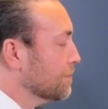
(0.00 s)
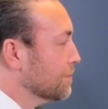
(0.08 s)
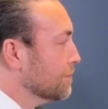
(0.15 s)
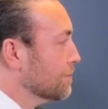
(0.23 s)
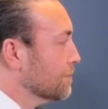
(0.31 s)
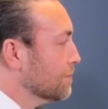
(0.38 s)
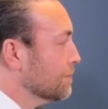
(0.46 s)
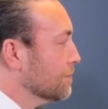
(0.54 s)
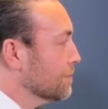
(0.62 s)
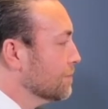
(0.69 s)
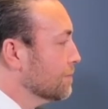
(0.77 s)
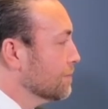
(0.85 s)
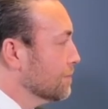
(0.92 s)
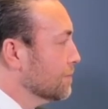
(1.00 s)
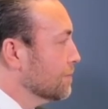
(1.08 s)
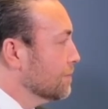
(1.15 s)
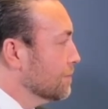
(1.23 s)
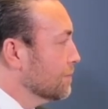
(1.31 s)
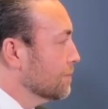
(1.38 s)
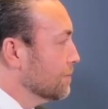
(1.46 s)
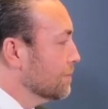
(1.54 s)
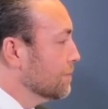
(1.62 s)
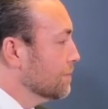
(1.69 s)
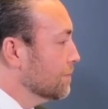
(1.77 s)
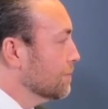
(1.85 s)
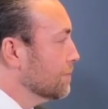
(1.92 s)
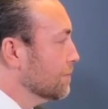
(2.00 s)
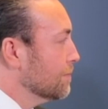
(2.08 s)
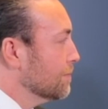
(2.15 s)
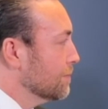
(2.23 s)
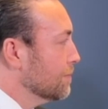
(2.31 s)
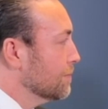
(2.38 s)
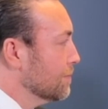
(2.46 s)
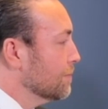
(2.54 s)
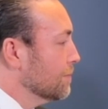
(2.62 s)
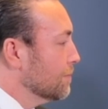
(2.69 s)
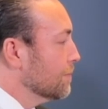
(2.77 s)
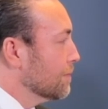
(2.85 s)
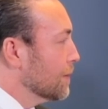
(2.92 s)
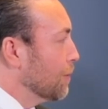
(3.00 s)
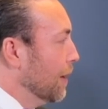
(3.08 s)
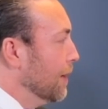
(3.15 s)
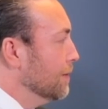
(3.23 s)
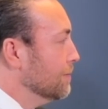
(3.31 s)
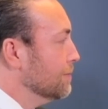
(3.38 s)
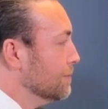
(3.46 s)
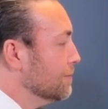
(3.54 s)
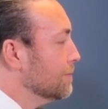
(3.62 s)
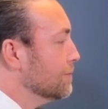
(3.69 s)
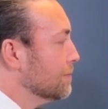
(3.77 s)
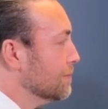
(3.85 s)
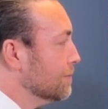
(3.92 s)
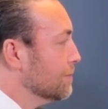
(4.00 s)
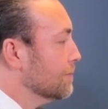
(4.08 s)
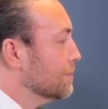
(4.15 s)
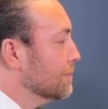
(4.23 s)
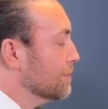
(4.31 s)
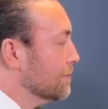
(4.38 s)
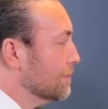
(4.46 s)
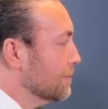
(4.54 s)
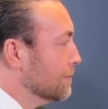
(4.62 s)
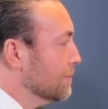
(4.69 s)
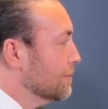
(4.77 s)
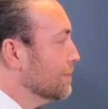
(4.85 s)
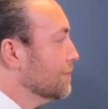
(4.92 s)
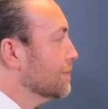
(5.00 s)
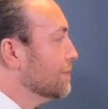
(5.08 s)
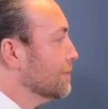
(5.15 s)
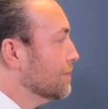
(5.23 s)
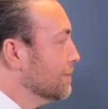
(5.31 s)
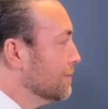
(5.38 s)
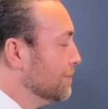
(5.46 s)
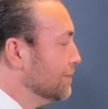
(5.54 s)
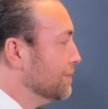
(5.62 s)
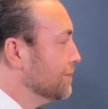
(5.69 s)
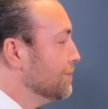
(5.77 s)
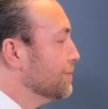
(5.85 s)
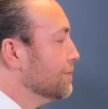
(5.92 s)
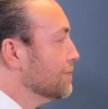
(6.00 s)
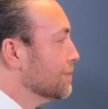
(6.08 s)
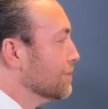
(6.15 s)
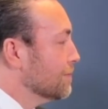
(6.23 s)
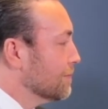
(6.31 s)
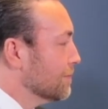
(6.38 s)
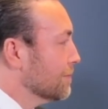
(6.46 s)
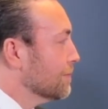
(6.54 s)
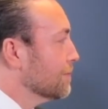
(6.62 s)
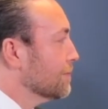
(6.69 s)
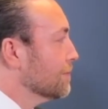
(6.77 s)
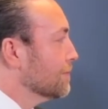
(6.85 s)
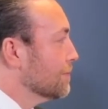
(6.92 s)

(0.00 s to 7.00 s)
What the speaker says: No words are spoken by the person on screen.